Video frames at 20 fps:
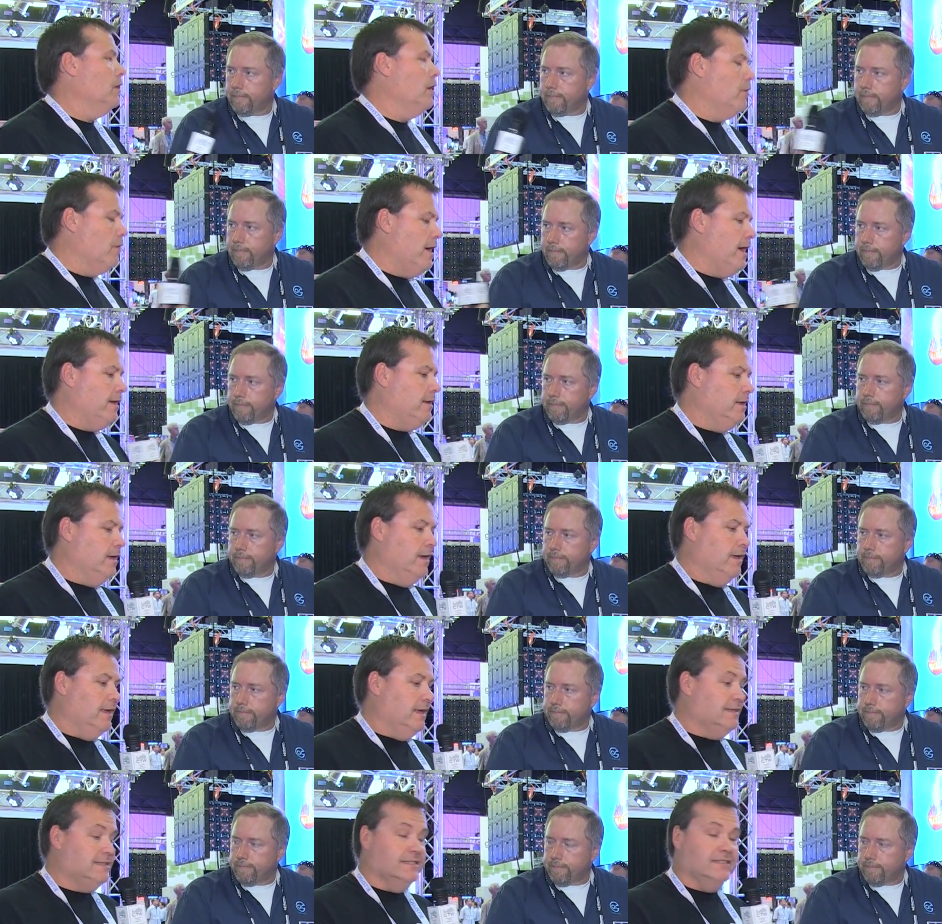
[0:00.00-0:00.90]
Speaker 1: All right.
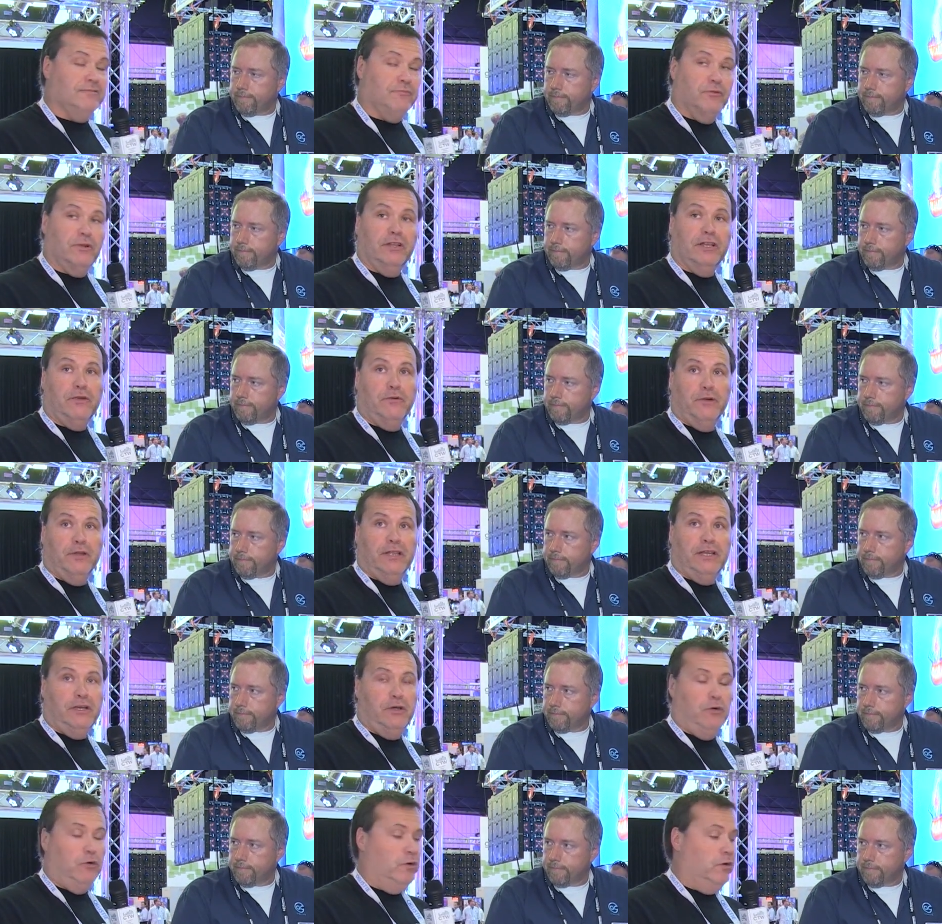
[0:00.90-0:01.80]
This is really,
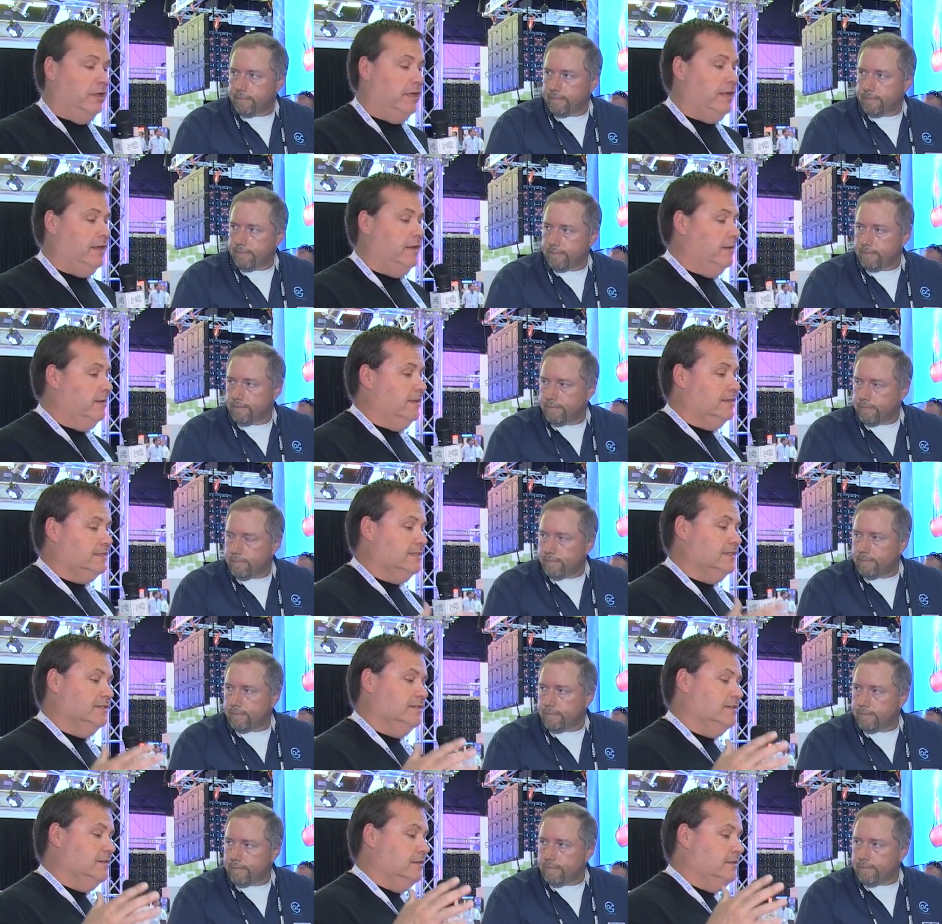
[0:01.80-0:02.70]
really cool, and this
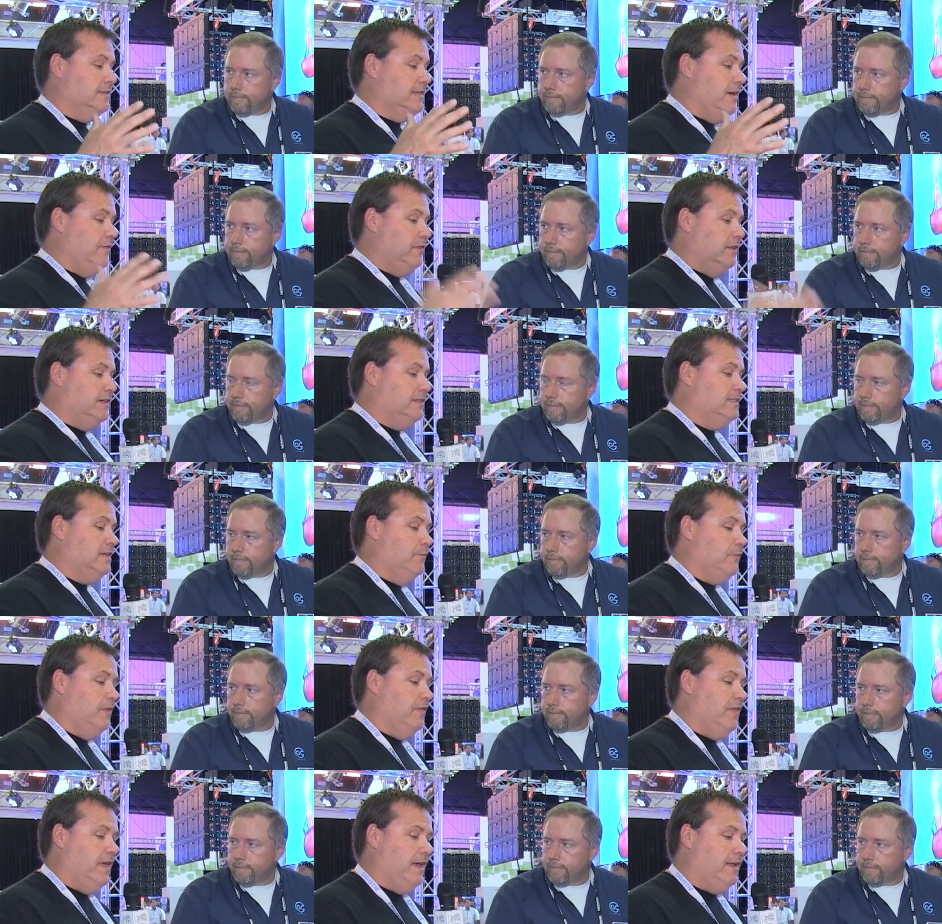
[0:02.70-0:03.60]
is definitely
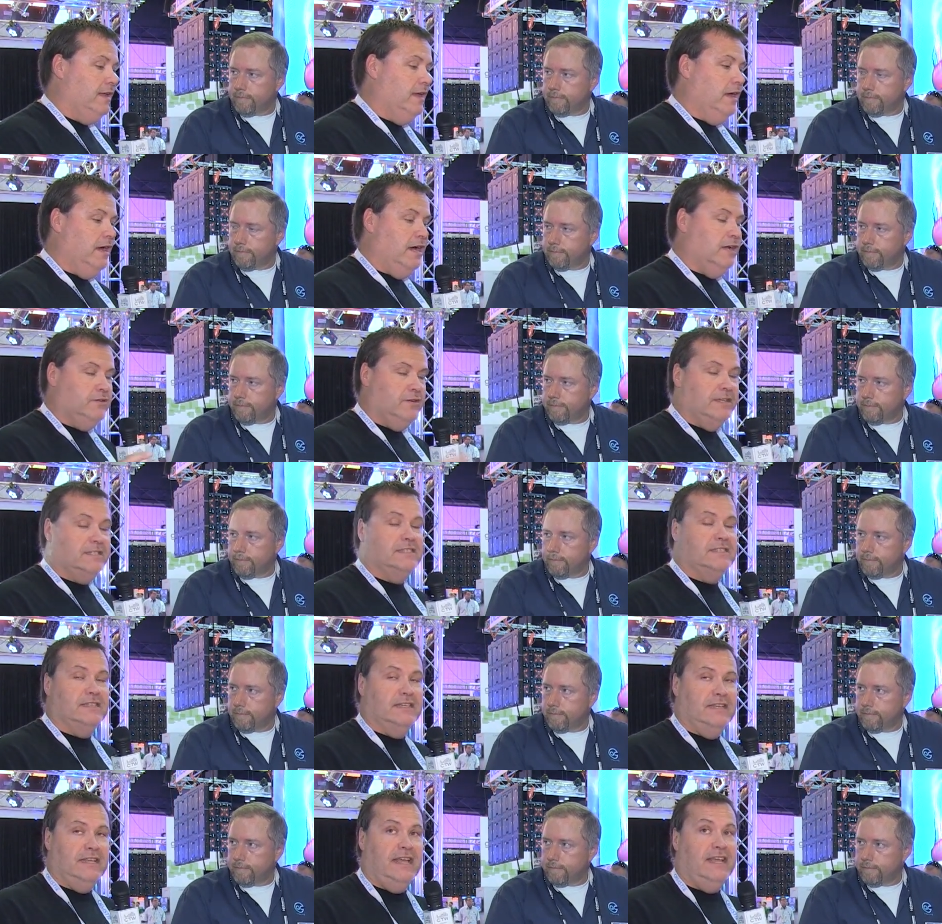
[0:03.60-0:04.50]
something that
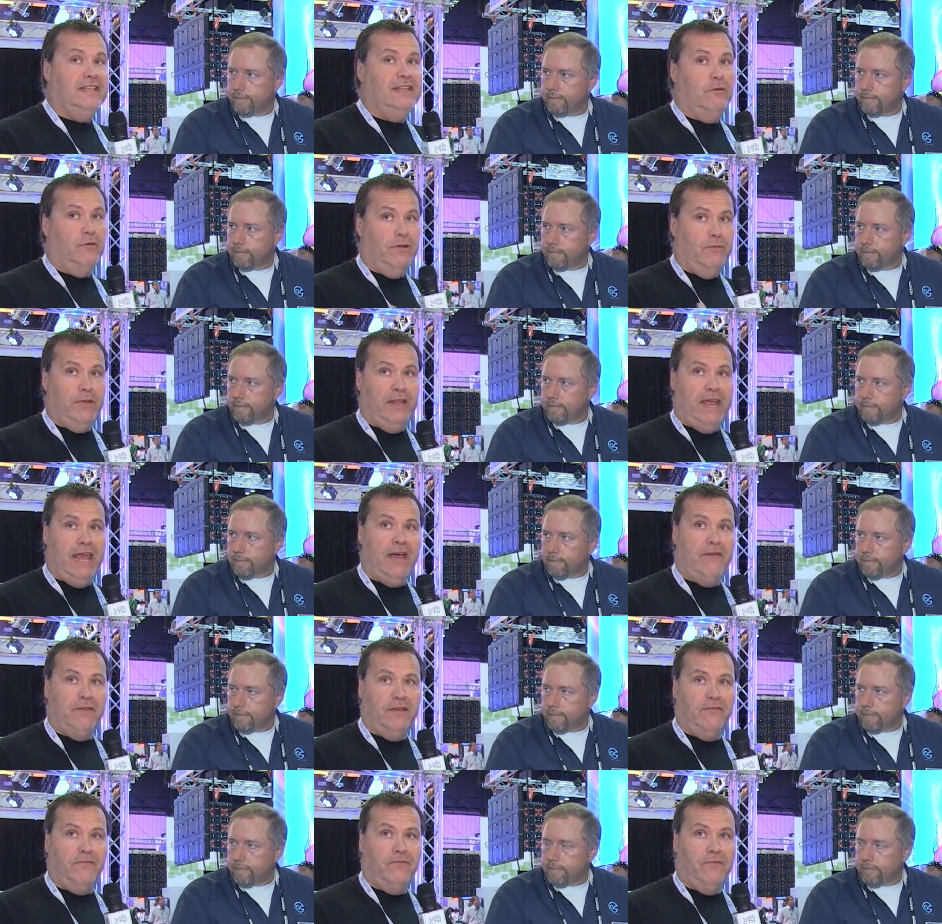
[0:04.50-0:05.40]
addresses a need that we've been
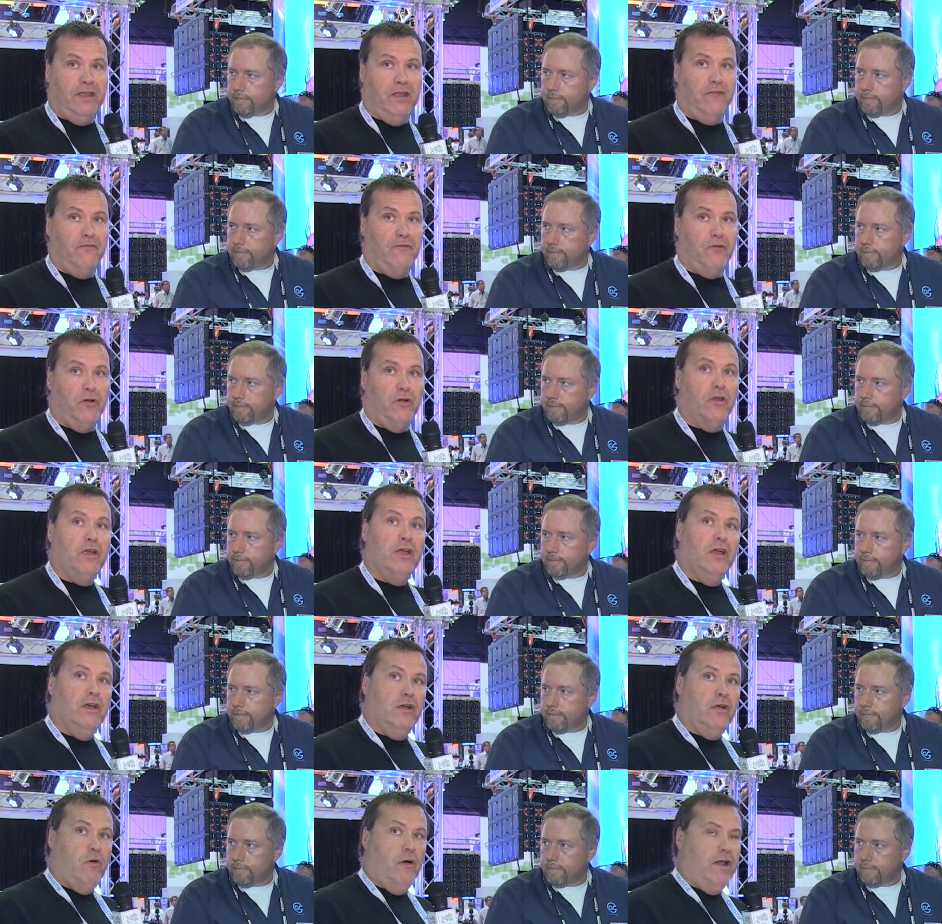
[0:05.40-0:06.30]
having here for
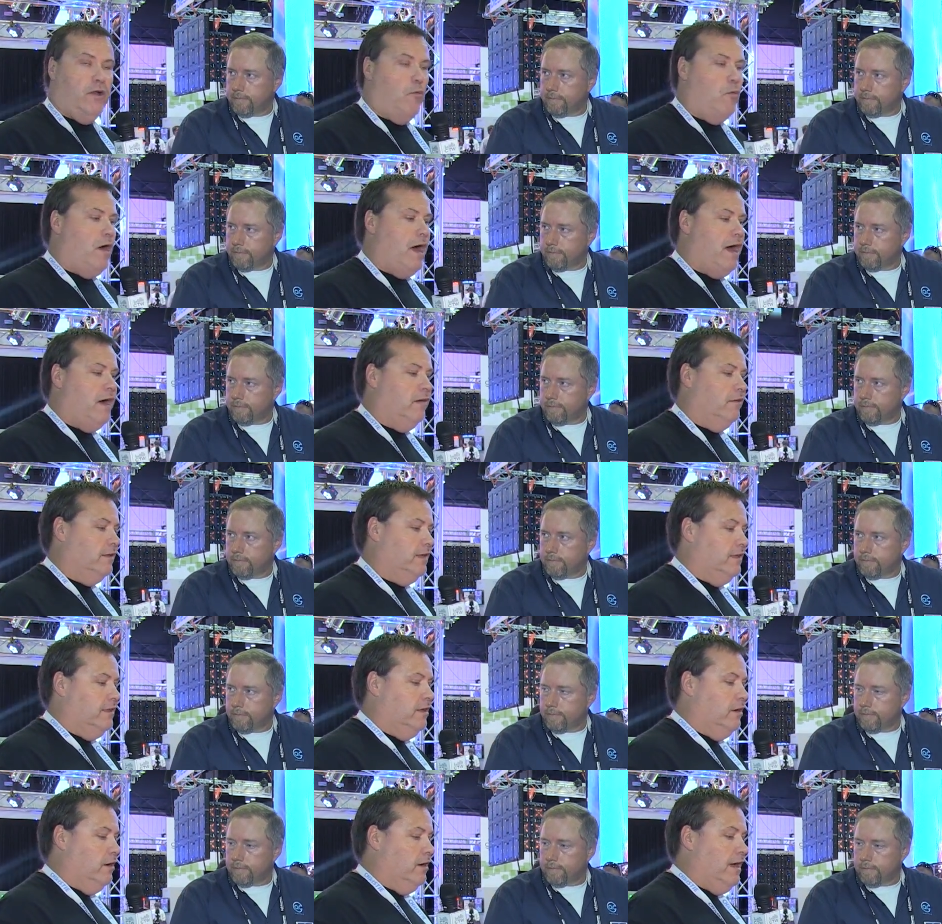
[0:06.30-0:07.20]
quite a while
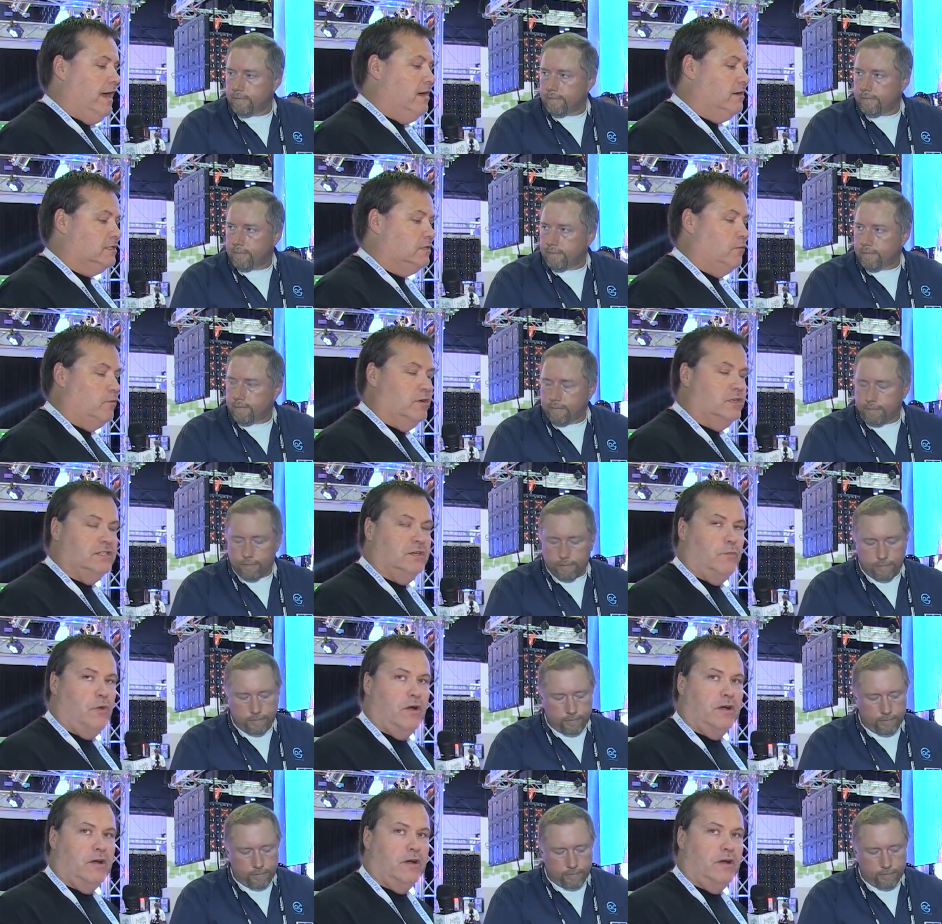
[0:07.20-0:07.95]
in the house of worship